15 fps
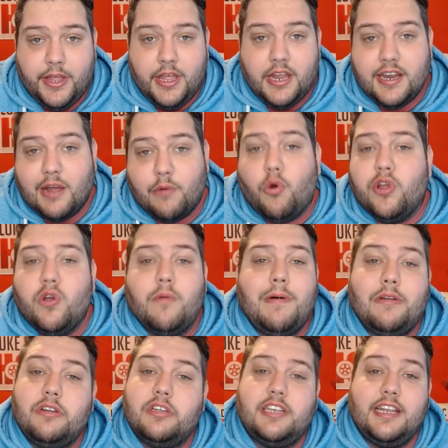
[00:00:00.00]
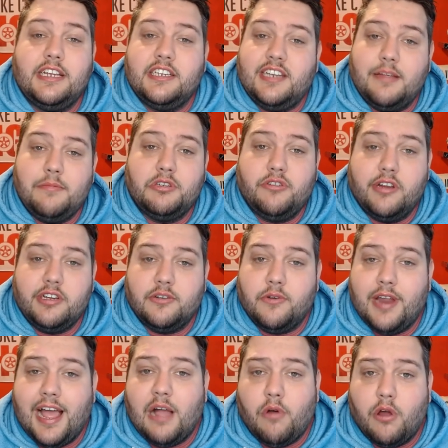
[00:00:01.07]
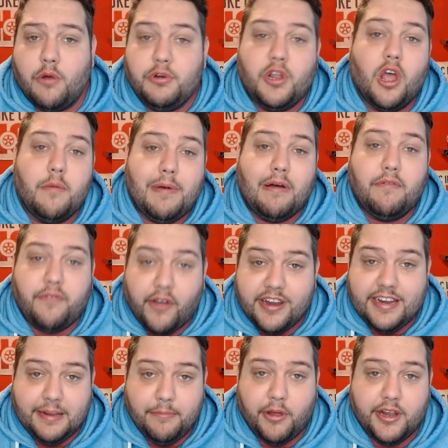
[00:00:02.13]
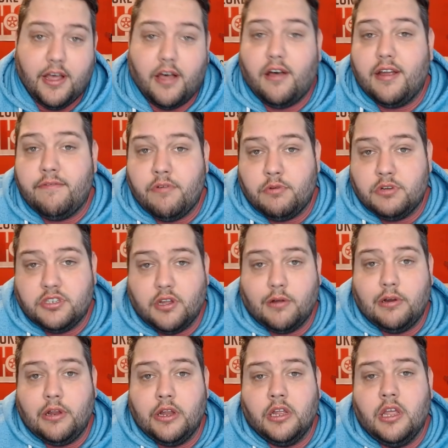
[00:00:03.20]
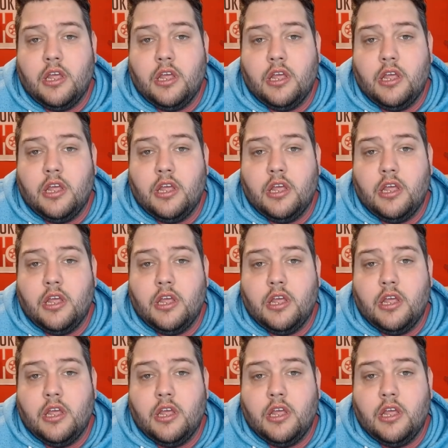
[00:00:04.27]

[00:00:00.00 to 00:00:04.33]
Now, what you're about to see is a demonstration on how I would go about finding my car if it was stolen